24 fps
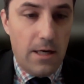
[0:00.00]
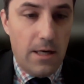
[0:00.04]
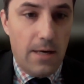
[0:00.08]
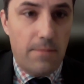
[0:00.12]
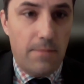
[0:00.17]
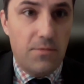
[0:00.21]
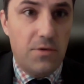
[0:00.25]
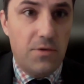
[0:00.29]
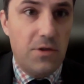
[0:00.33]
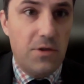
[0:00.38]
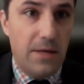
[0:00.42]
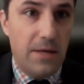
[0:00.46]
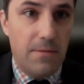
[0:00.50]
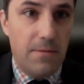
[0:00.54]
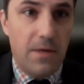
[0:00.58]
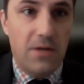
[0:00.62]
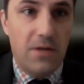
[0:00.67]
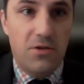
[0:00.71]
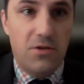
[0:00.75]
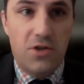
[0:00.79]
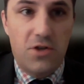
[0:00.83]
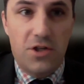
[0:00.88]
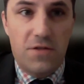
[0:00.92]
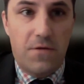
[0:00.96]
Um,
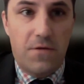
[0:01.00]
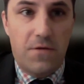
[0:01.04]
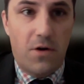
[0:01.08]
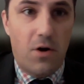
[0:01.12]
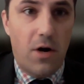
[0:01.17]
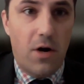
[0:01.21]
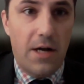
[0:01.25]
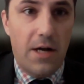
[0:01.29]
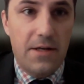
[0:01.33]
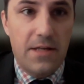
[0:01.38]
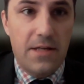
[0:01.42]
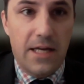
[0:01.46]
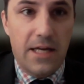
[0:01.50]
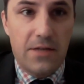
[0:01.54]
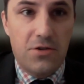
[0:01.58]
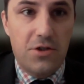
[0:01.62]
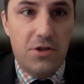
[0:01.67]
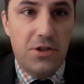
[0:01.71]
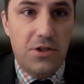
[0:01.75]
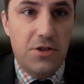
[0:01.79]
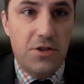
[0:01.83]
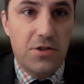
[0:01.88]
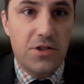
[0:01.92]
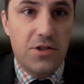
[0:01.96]
and, and, just for
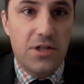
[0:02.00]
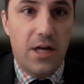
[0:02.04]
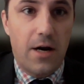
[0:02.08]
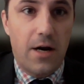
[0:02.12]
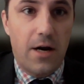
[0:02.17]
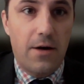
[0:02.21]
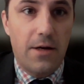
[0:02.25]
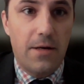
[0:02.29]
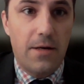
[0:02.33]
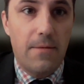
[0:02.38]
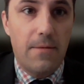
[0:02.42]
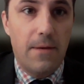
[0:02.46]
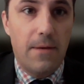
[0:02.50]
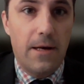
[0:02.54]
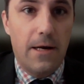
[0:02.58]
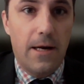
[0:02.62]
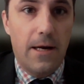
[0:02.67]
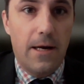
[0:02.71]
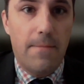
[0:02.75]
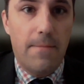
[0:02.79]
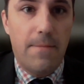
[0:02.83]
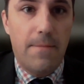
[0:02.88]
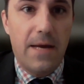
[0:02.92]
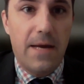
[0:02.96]
context, she just started
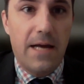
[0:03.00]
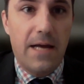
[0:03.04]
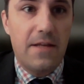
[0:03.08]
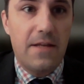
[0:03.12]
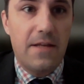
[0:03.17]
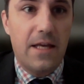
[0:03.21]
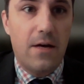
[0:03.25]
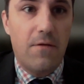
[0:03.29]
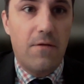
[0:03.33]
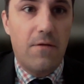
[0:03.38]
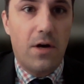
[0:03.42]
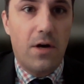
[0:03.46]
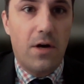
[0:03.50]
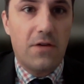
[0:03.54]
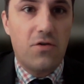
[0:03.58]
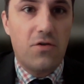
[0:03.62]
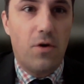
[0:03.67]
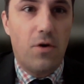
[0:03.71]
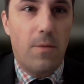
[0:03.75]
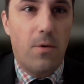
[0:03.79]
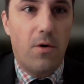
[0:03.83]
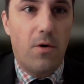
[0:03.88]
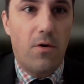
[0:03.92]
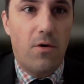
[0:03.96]
um, back the end of
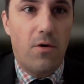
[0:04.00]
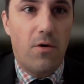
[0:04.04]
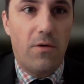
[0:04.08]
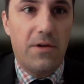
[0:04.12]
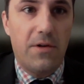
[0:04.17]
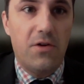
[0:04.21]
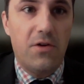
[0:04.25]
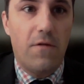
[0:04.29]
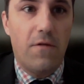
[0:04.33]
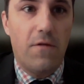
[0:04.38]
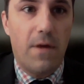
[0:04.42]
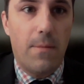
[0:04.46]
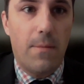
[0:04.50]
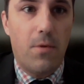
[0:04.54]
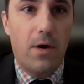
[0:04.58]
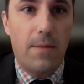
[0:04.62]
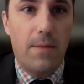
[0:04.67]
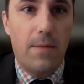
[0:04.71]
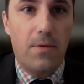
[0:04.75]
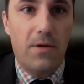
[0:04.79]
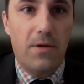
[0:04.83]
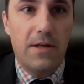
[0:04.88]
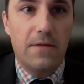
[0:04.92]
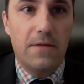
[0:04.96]
October or early
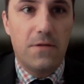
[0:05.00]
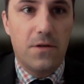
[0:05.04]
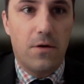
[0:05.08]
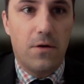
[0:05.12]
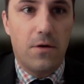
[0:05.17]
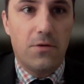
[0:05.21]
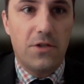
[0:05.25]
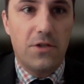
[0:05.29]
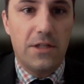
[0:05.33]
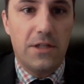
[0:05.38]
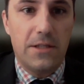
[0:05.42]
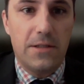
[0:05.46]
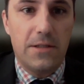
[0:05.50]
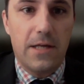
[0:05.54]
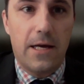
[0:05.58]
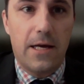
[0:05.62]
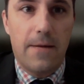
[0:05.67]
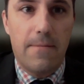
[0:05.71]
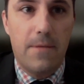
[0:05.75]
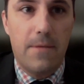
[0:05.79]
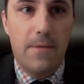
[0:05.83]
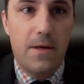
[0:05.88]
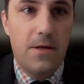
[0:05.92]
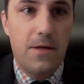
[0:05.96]
November, I believe. So she's
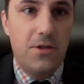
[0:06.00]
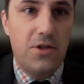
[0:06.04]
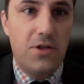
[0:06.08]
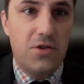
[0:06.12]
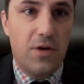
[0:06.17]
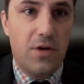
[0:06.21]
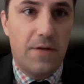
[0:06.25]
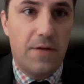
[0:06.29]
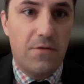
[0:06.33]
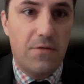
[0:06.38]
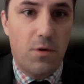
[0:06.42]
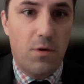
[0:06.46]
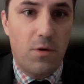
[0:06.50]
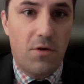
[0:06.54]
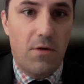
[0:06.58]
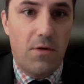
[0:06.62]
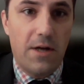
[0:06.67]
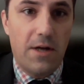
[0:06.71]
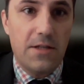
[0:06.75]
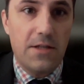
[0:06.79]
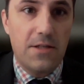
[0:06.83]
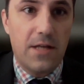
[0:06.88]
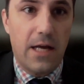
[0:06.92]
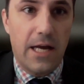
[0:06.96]
uh, hmm. she's off to a
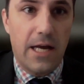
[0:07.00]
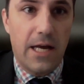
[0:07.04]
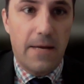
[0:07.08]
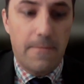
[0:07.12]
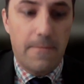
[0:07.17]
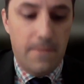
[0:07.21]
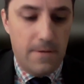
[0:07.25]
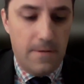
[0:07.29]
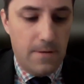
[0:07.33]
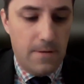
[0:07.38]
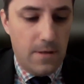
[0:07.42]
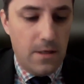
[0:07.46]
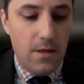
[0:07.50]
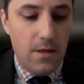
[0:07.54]
great start.